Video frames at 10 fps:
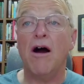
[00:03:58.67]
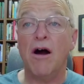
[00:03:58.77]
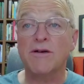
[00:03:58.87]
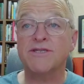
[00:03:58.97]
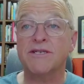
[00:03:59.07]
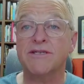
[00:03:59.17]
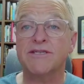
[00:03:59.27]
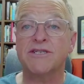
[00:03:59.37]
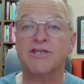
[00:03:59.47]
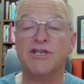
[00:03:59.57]
our
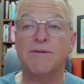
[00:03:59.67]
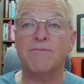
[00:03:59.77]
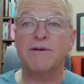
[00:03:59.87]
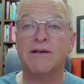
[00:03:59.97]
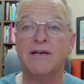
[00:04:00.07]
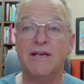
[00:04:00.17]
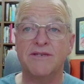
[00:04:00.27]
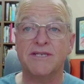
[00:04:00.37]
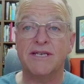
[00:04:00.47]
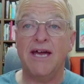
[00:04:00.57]
citizenship
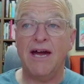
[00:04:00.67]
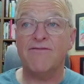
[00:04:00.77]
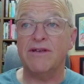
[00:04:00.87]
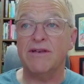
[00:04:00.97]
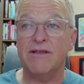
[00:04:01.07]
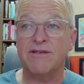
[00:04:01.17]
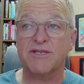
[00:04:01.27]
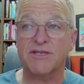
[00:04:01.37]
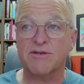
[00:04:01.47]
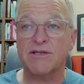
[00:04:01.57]
is in heaven, and
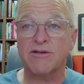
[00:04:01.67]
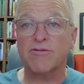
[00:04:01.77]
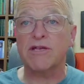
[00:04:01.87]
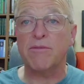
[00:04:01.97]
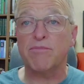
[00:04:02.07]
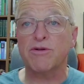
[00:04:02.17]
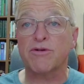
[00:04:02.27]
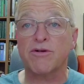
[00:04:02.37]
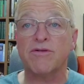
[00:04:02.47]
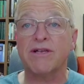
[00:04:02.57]
this is literally a
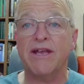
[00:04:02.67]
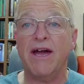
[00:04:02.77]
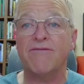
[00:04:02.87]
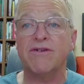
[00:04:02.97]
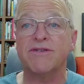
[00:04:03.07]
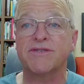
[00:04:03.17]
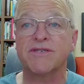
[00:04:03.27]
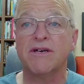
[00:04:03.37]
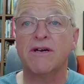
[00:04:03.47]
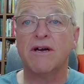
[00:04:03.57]
plural, in heavens,